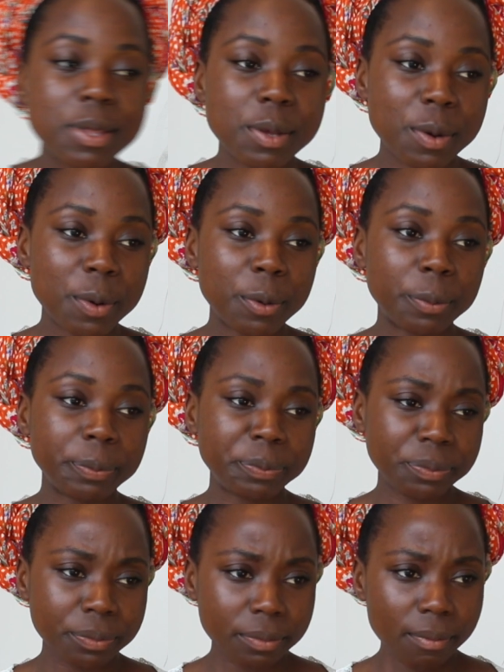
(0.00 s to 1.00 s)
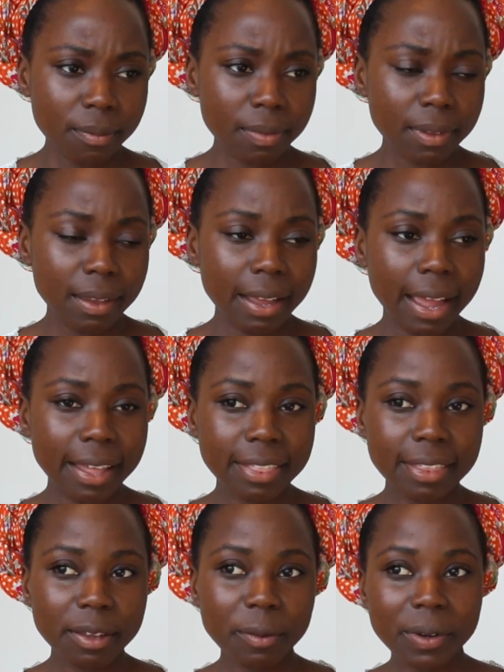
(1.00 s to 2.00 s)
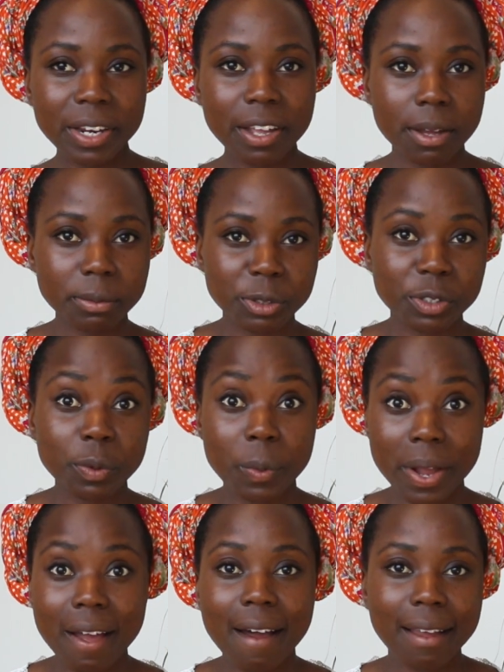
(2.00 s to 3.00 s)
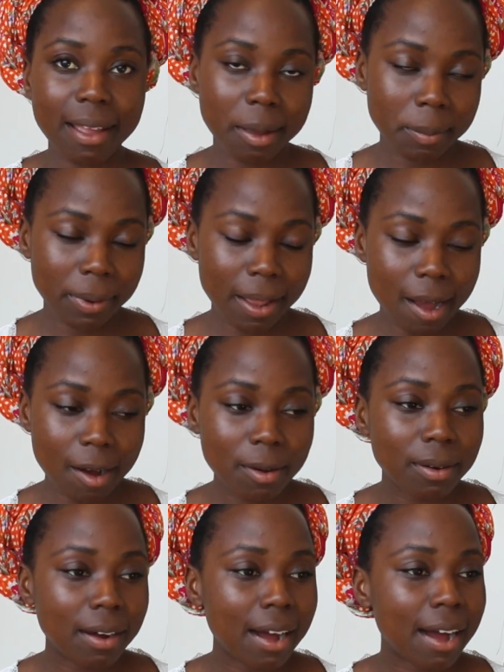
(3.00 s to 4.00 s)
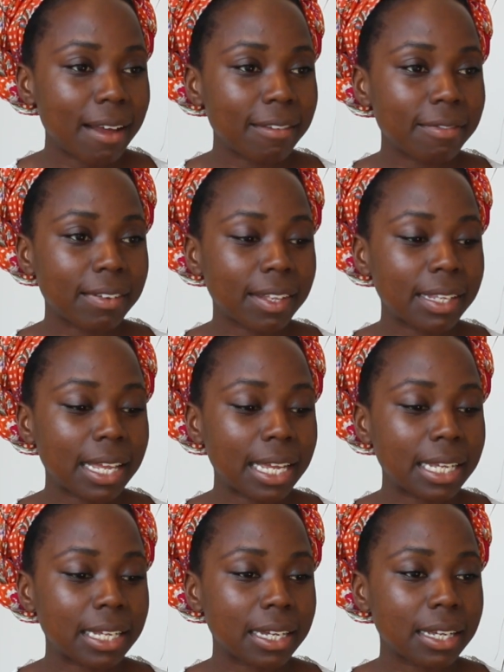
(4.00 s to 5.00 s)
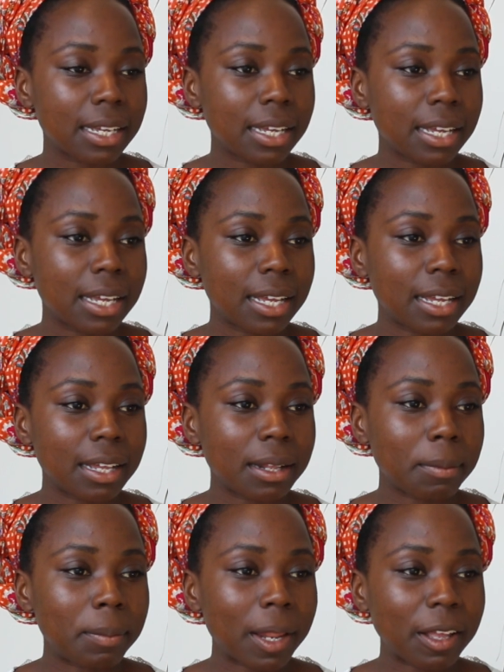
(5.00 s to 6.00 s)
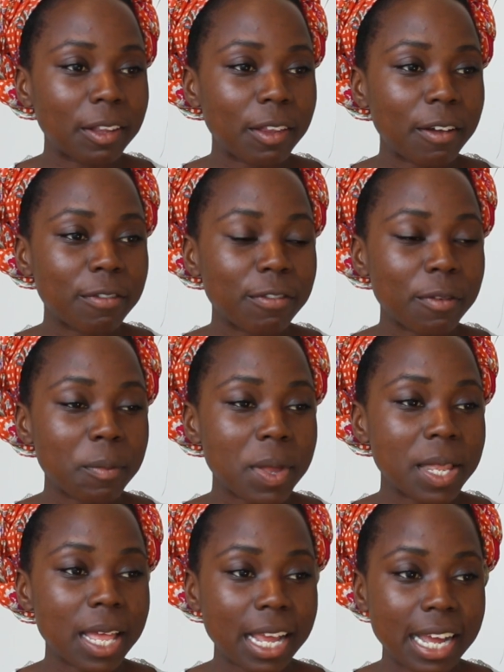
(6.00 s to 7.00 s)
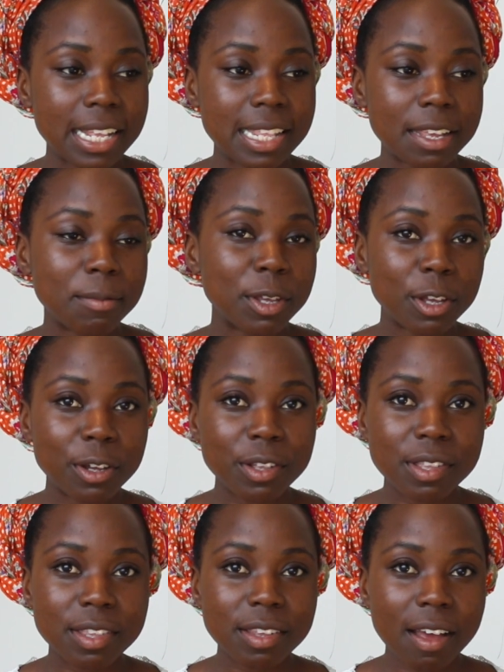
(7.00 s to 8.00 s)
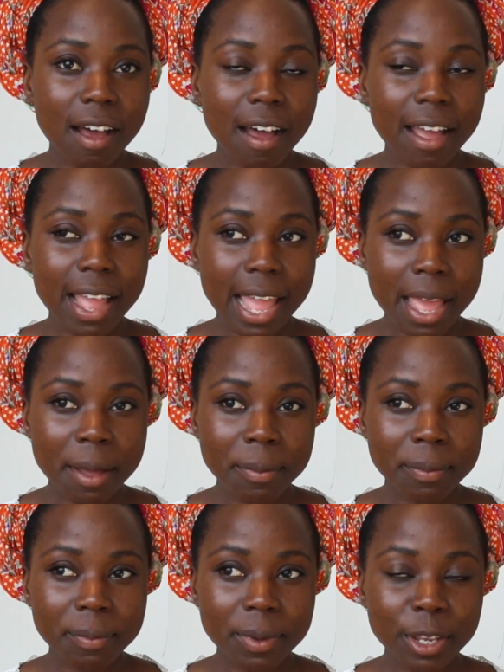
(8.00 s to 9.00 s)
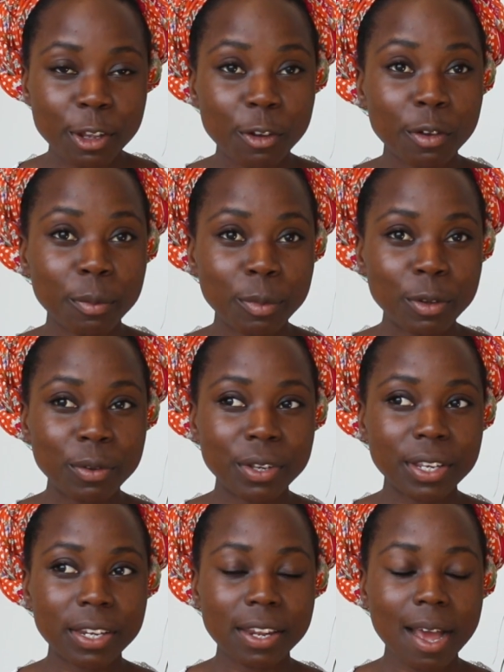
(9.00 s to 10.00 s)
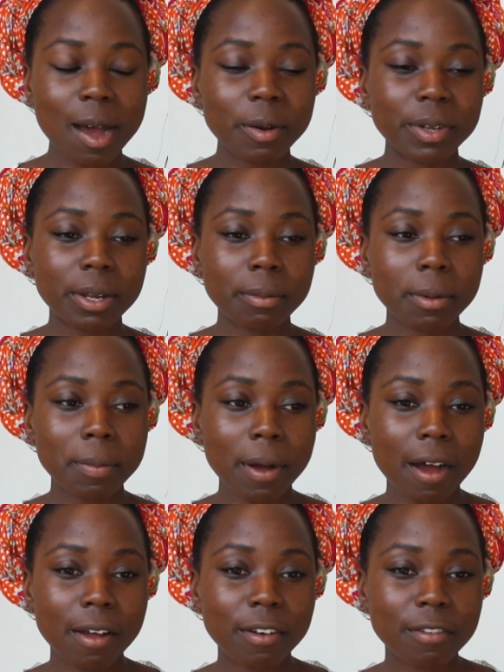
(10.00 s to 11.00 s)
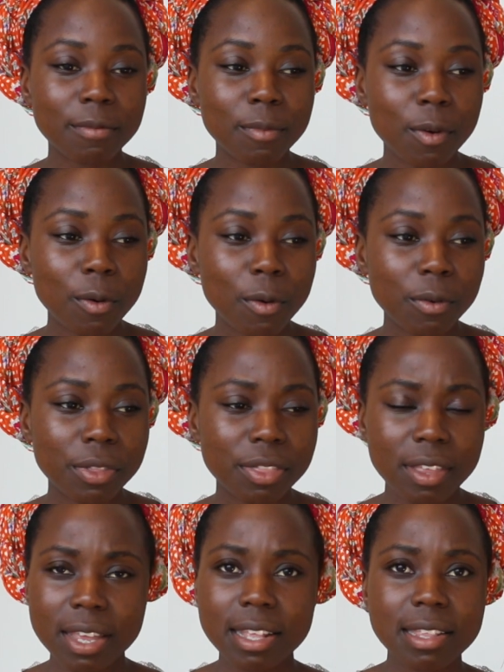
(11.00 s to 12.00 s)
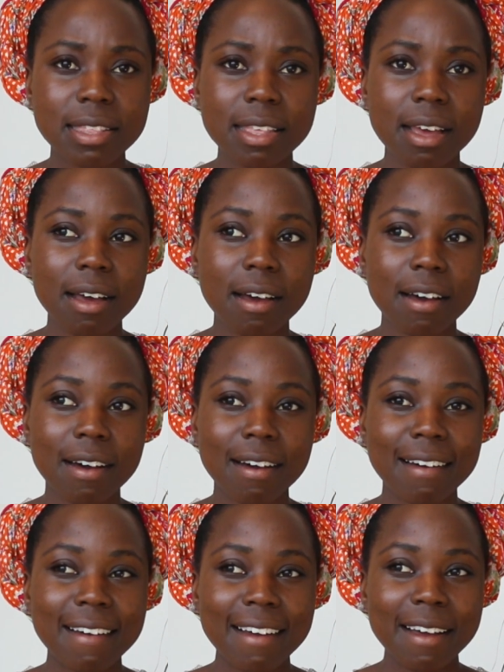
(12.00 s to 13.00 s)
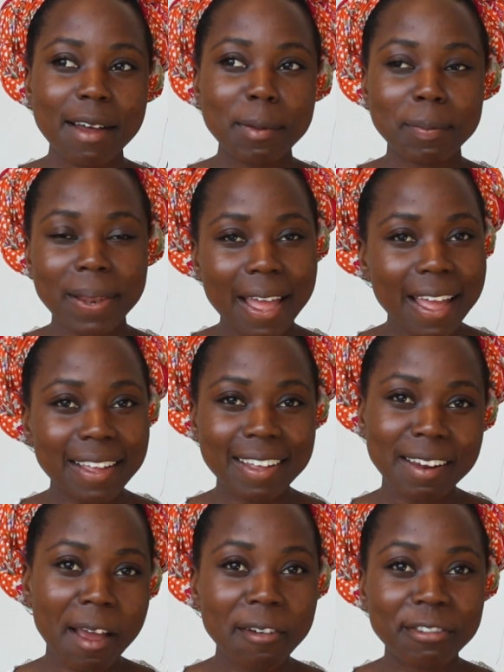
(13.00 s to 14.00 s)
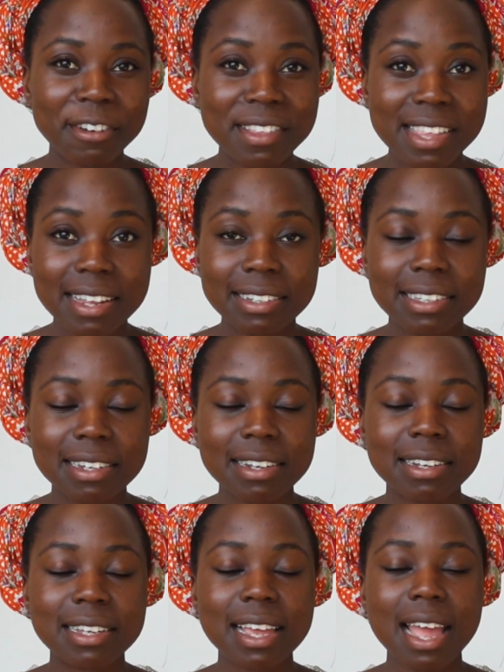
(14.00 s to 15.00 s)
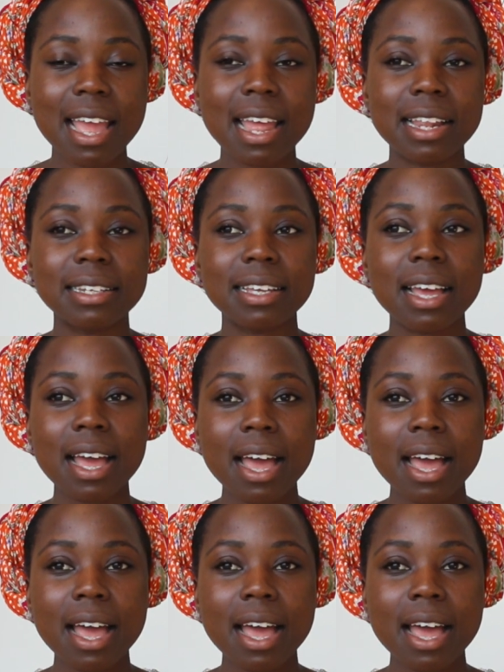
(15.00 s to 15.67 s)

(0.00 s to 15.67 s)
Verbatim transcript: So I think when it comes to where I am now, I feel like black love for me, like I say, because I am in a community now and I'm a part of more things that are black and Afro-centered and